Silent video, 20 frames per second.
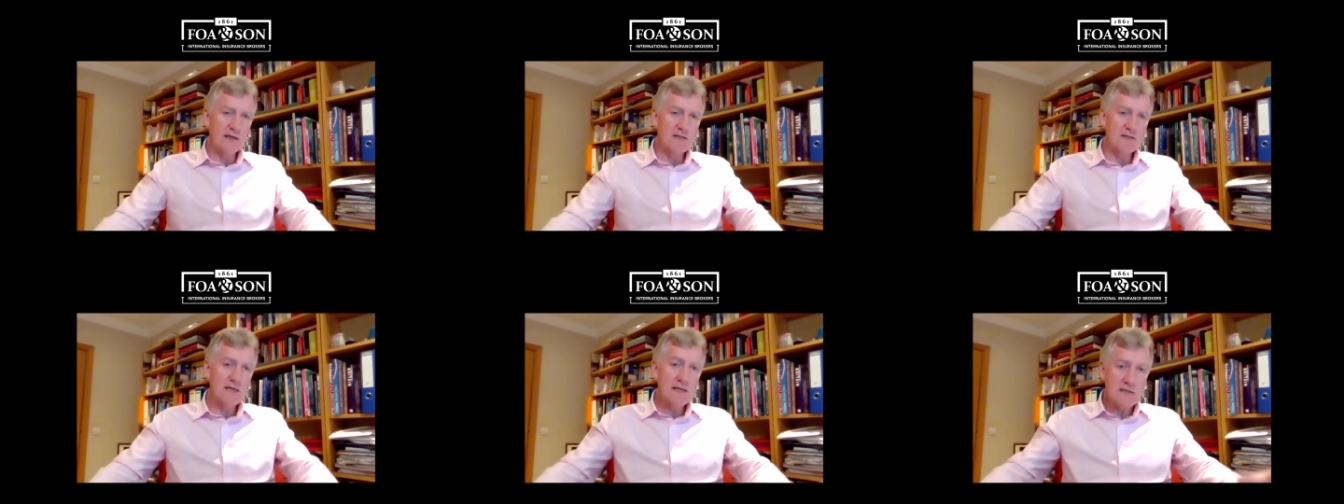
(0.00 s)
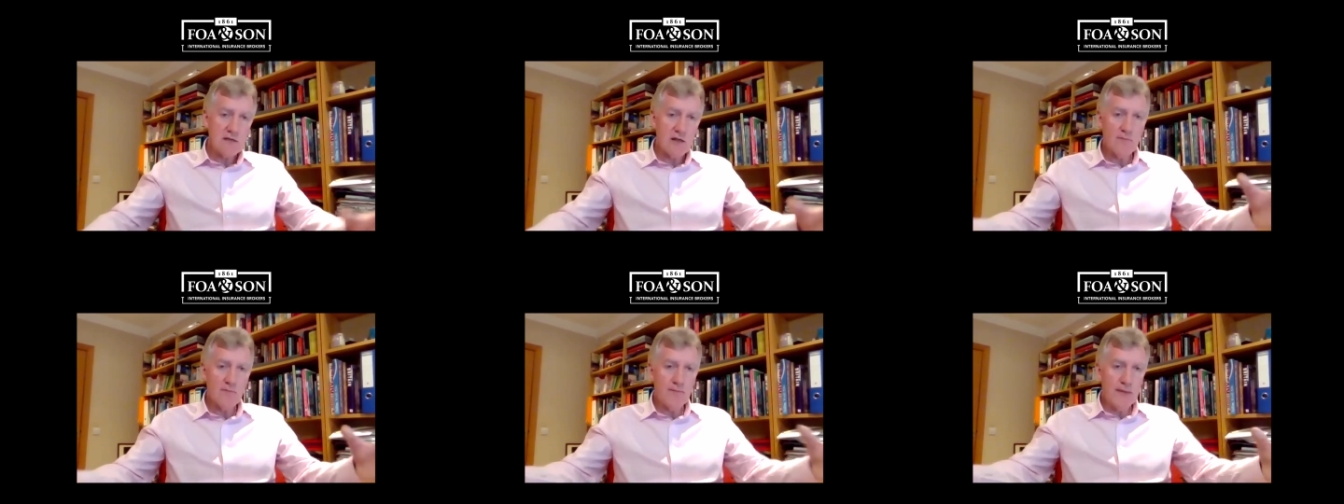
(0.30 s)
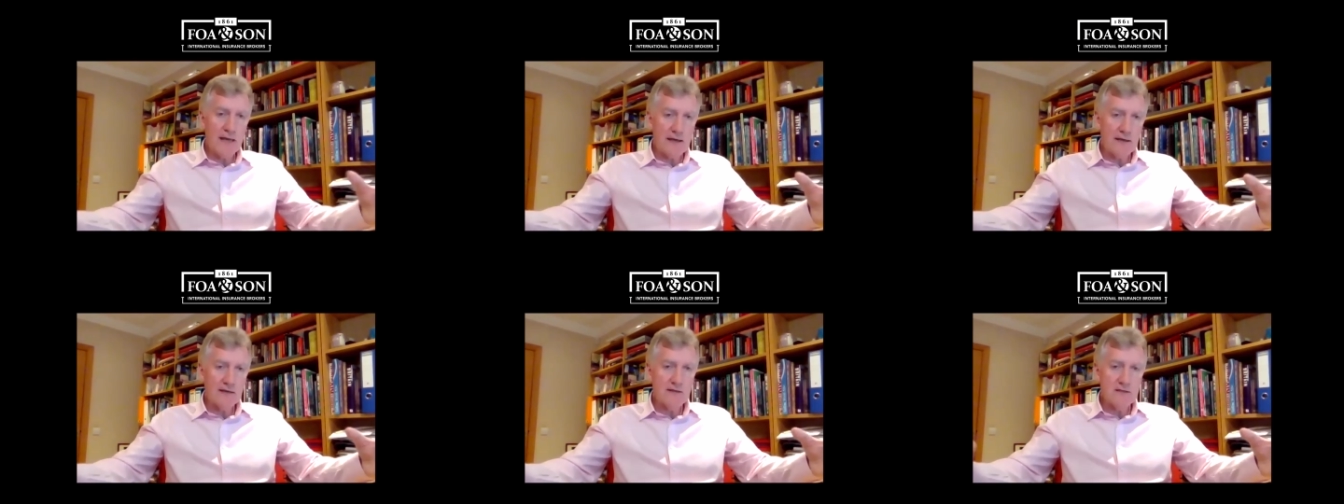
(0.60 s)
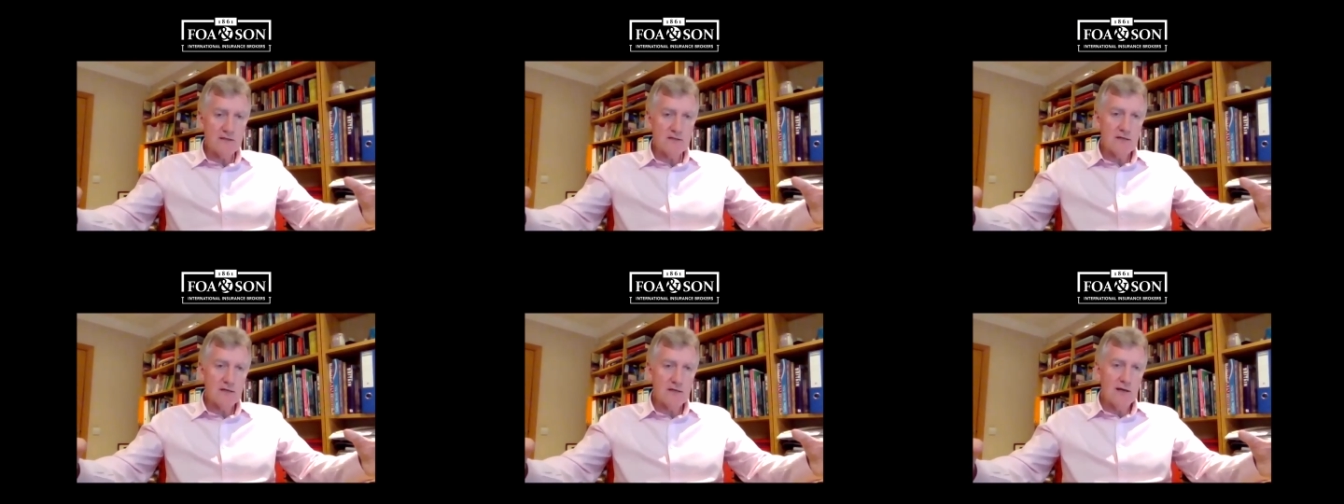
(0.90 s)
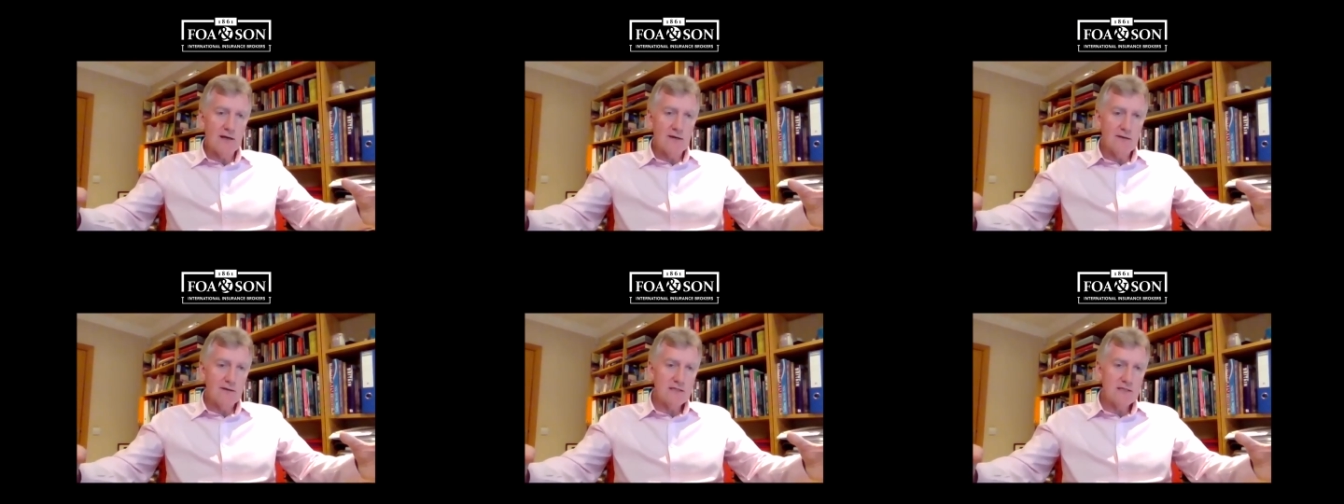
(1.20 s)
These are the bits,
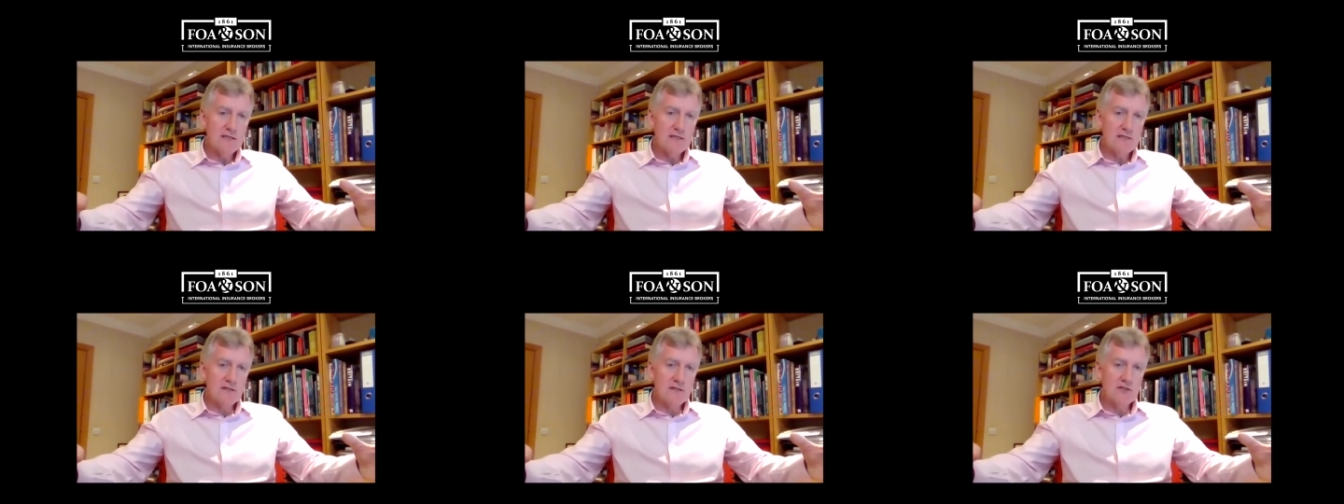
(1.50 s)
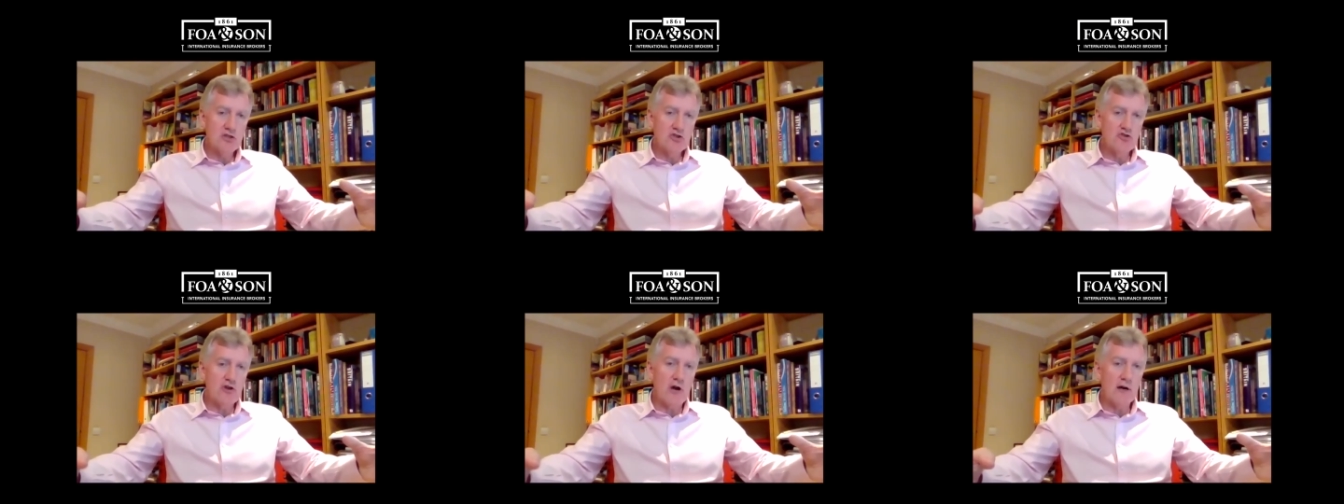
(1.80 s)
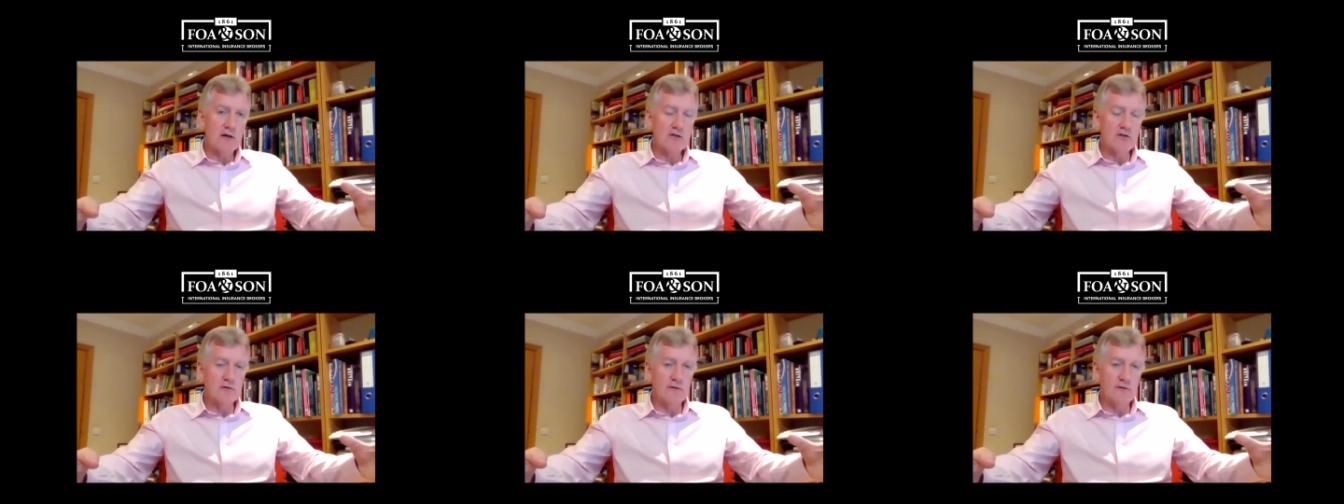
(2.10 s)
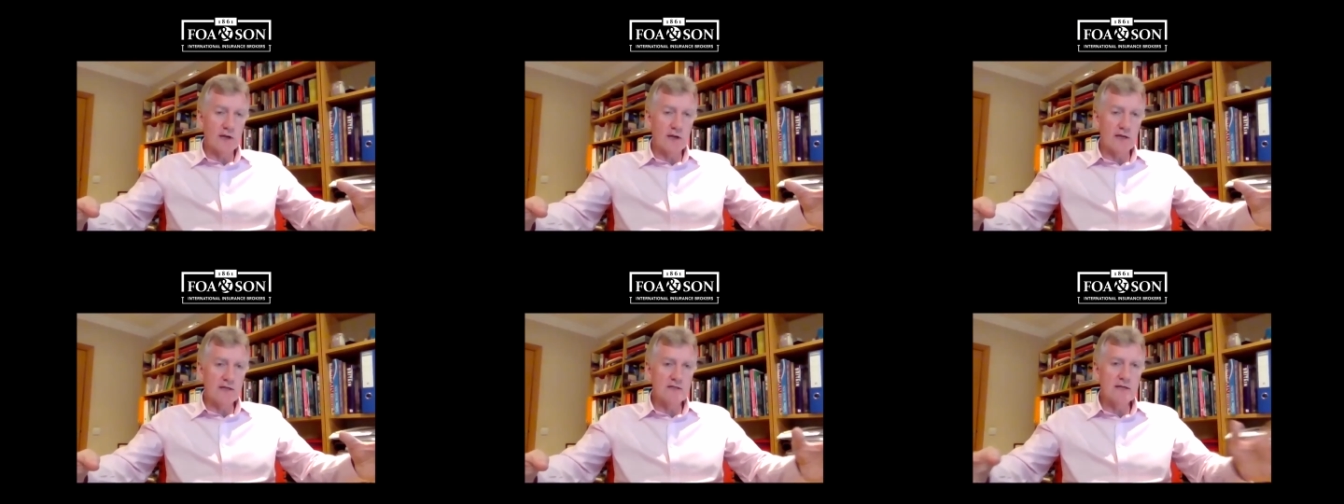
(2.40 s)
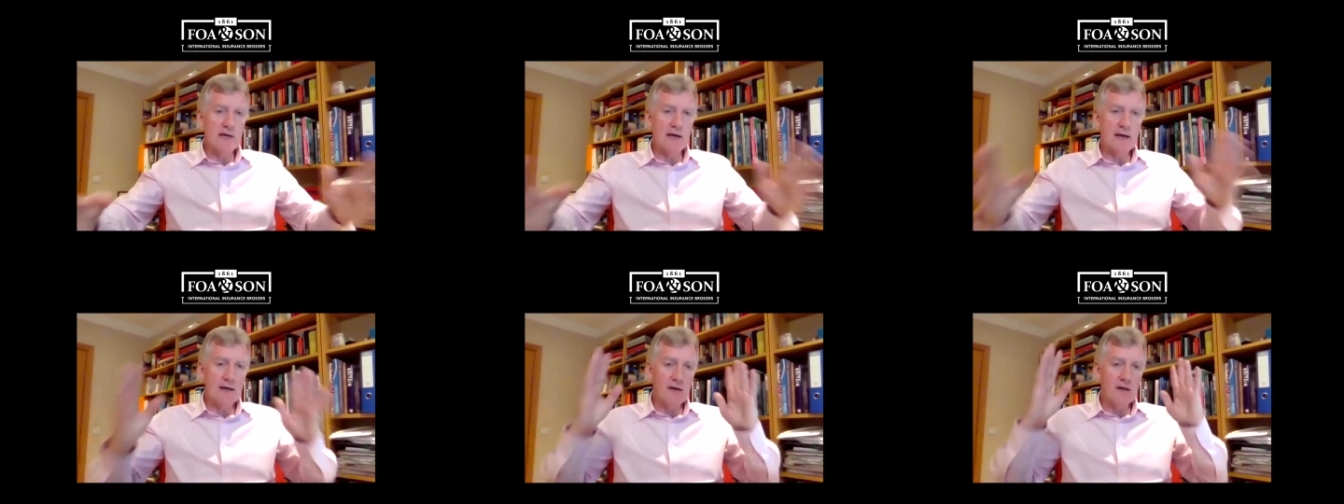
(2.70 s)
this is the structure of the container.